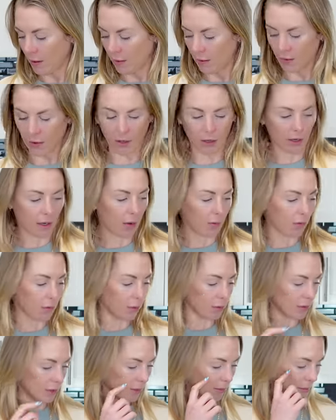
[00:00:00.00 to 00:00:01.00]
very
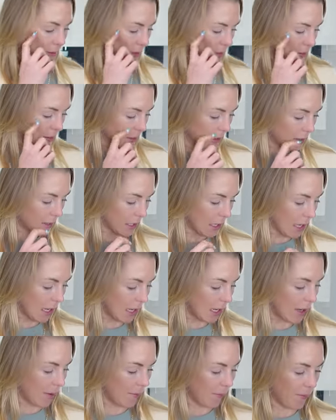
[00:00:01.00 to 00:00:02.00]
uncomfortable symptoms.
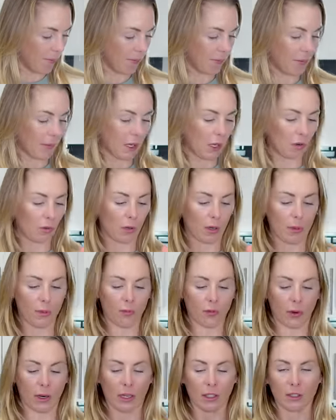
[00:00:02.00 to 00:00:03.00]
Um, creme
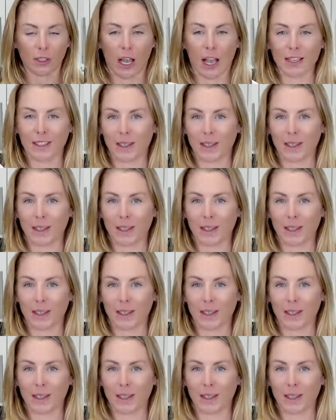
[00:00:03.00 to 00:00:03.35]
fraiche, I